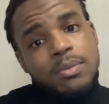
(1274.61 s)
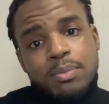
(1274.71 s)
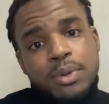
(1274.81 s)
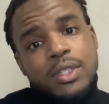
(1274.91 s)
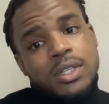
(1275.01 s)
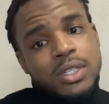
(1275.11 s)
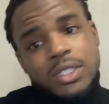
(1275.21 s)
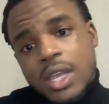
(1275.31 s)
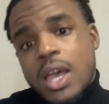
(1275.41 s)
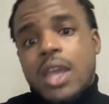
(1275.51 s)
put to the
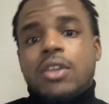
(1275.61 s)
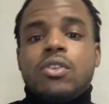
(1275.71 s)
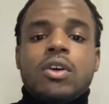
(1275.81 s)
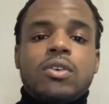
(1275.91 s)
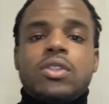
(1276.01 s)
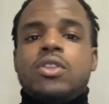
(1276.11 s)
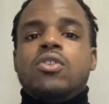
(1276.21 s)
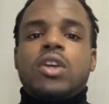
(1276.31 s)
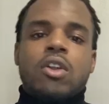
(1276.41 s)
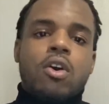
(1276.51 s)
side, you
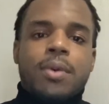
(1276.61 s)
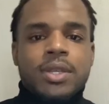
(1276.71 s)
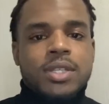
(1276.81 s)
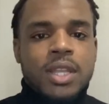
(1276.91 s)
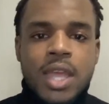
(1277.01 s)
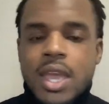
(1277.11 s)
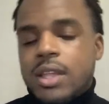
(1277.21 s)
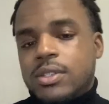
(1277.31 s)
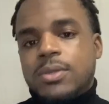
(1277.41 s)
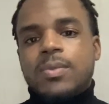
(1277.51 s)
can always
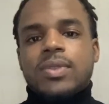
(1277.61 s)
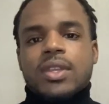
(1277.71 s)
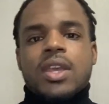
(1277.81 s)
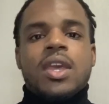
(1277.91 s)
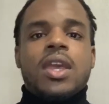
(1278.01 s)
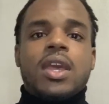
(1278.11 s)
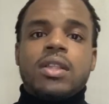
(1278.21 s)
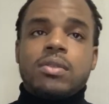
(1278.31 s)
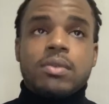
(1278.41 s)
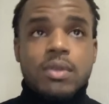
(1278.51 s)
enhance
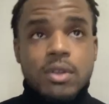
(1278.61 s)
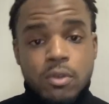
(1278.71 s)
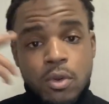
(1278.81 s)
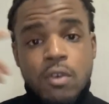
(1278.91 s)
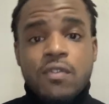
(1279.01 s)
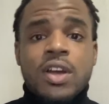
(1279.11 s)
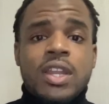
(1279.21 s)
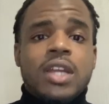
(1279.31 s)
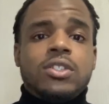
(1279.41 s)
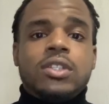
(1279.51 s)
and grow
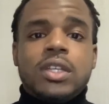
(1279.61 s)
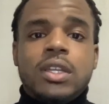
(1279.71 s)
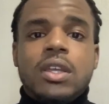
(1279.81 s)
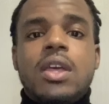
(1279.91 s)
financially.